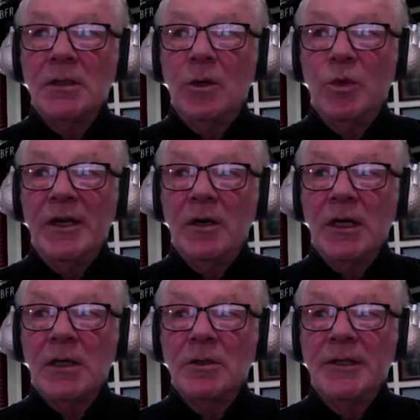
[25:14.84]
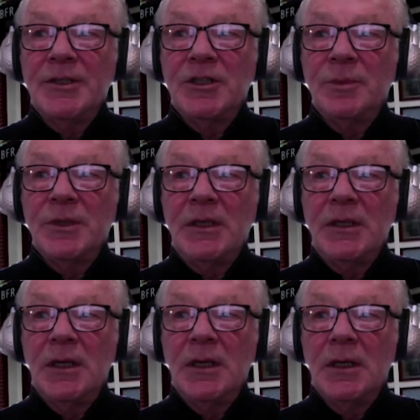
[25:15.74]
we are going to
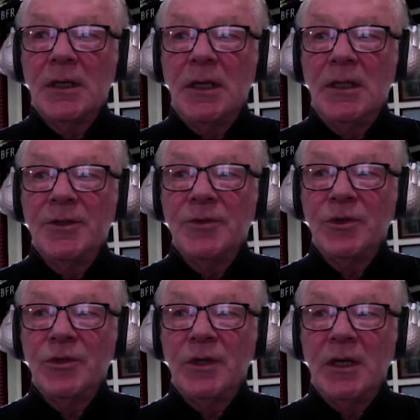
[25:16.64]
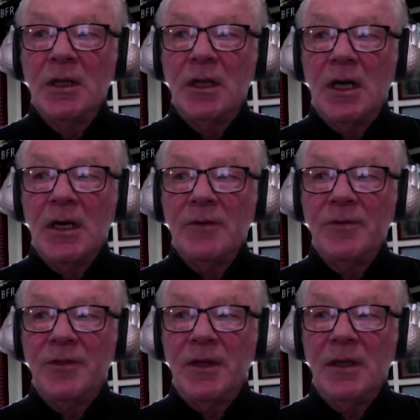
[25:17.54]
be uh, culling through a lot
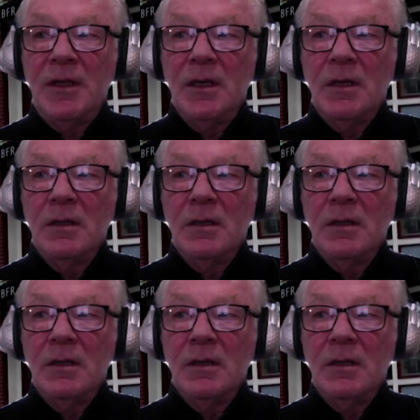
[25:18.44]
of the